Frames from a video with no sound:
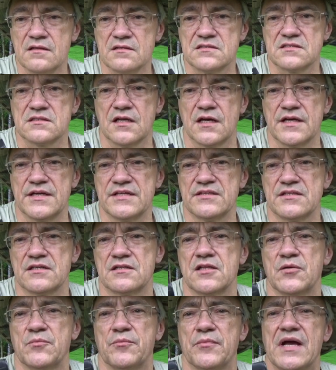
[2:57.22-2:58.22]
Sliding the
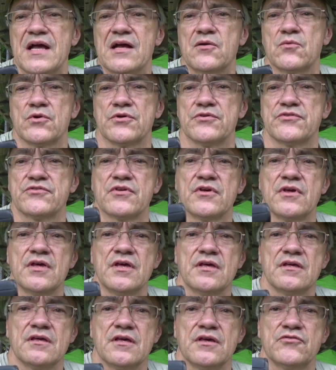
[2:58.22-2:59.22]
clip backwards
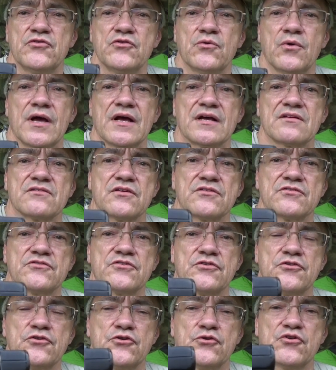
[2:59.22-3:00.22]
gives you access
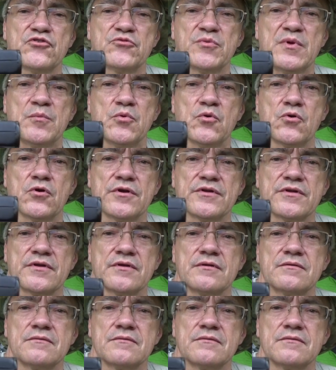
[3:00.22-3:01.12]
to the USB port.